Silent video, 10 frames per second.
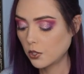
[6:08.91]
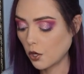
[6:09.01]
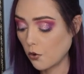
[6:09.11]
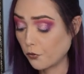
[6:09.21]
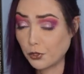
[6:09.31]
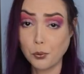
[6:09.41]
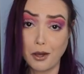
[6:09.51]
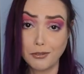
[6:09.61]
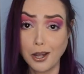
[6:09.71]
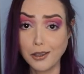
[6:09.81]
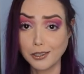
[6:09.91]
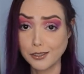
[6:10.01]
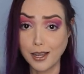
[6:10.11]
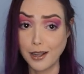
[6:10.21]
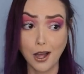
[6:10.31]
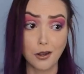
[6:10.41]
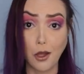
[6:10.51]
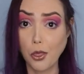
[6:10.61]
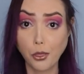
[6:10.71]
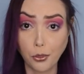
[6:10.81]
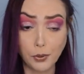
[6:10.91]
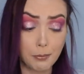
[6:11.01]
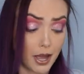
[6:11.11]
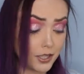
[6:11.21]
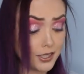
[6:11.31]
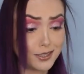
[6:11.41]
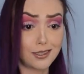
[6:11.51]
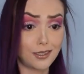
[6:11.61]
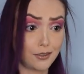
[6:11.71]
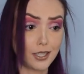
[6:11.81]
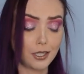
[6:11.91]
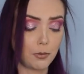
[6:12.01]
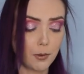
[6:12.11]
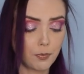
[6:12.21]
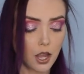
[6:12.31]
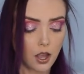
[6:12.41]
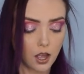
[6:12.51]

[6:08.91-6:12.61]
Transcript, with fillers: So for $12, I got three palettes? Are you kidding me?